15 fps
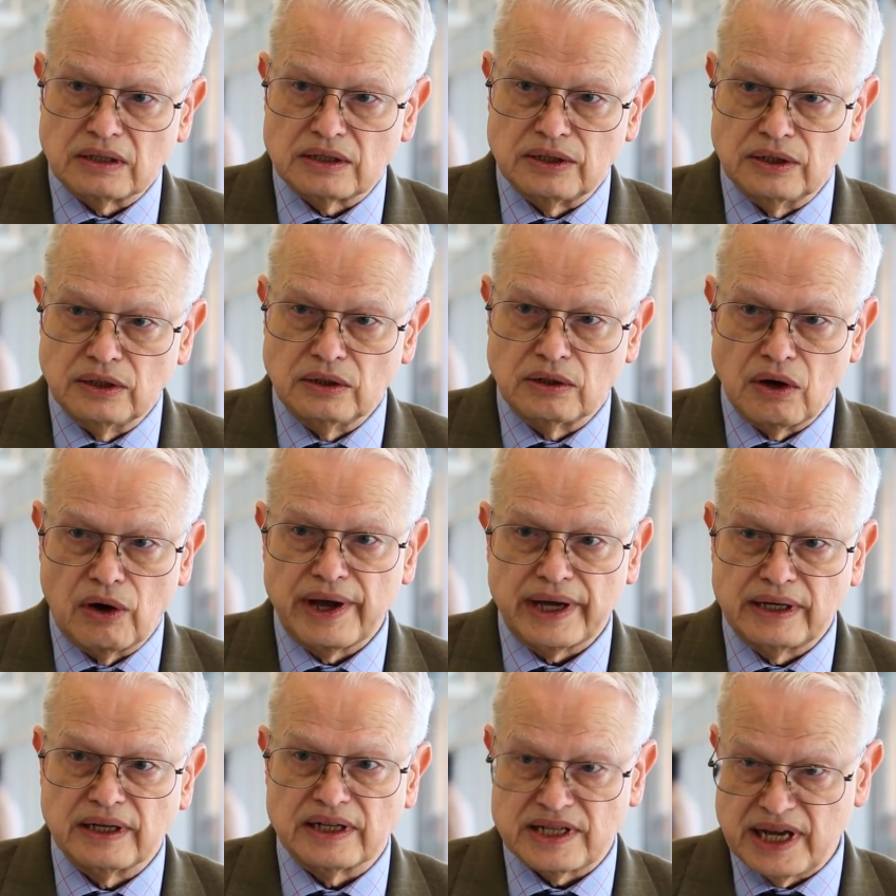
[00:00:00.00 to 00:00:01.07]
to go ahead
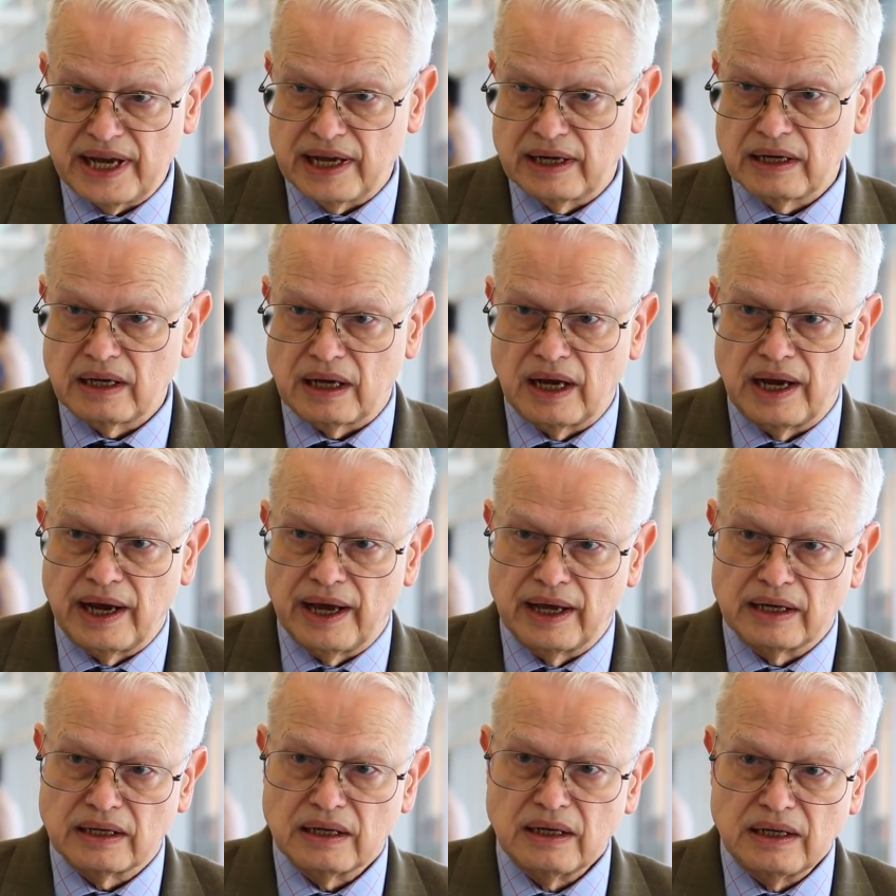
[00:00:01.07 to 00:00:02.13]
and attend
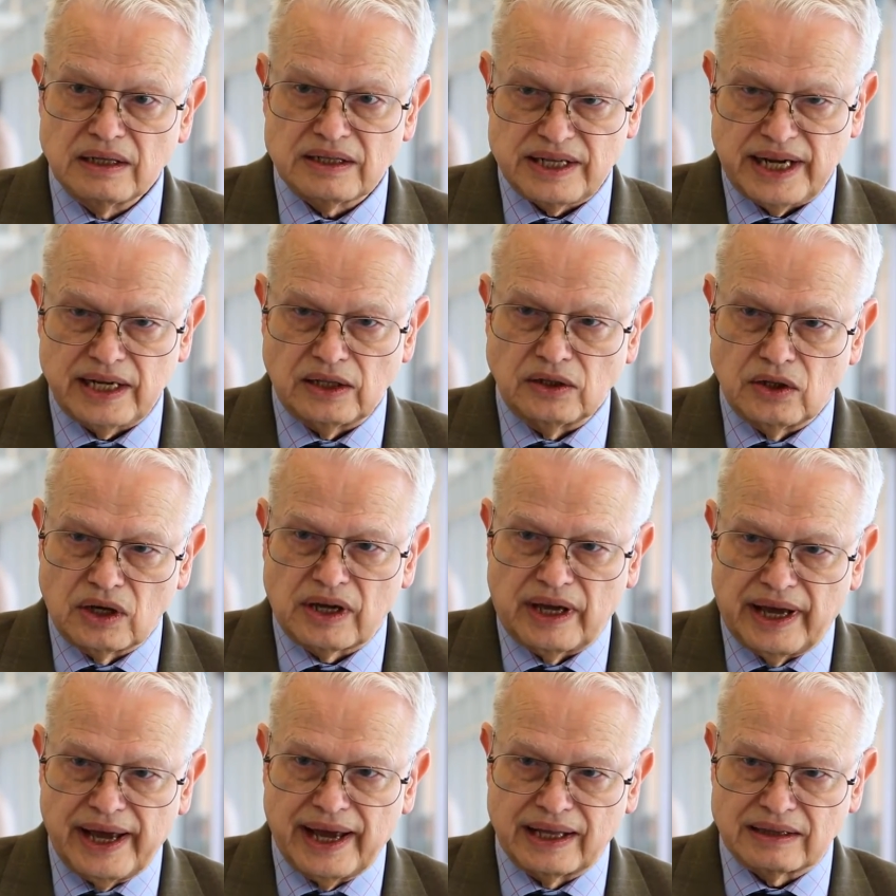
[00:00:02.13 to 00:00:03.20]
and take a look
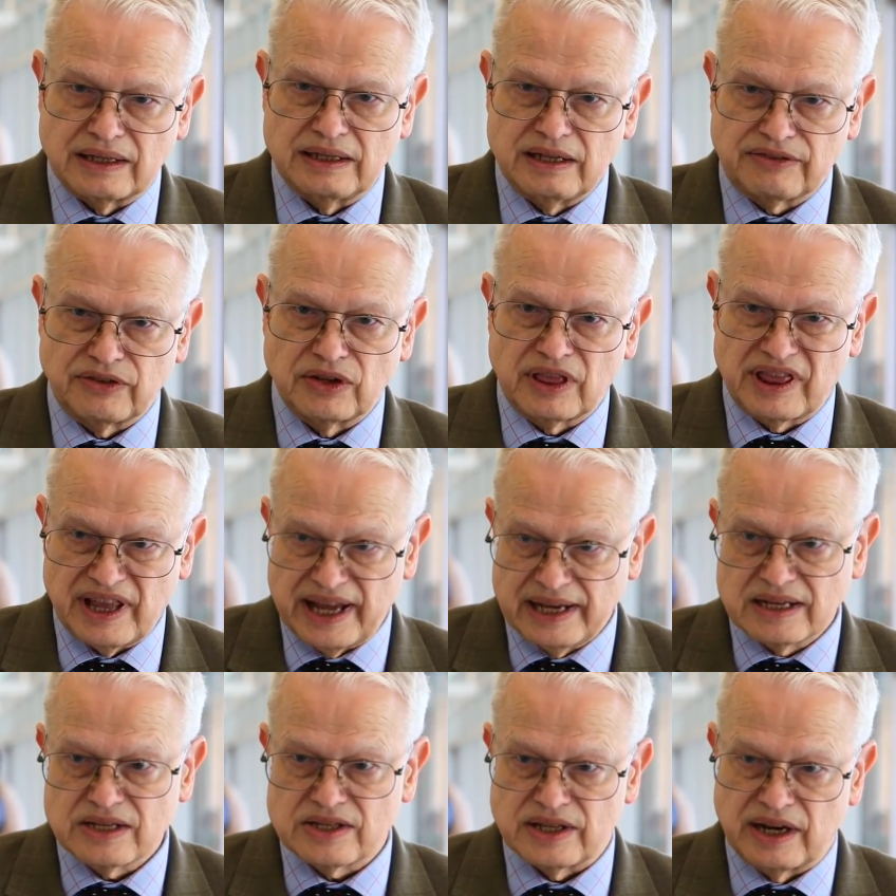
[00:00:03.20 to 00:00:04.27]
at the different
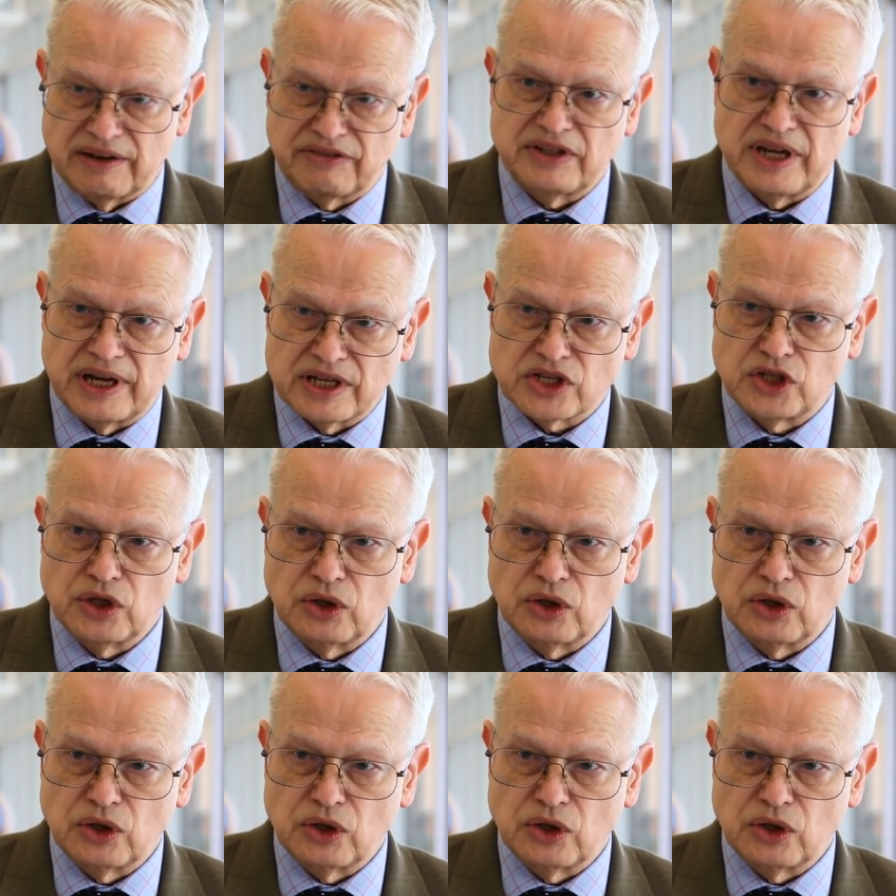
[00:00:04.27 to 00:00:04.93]
things that F D A is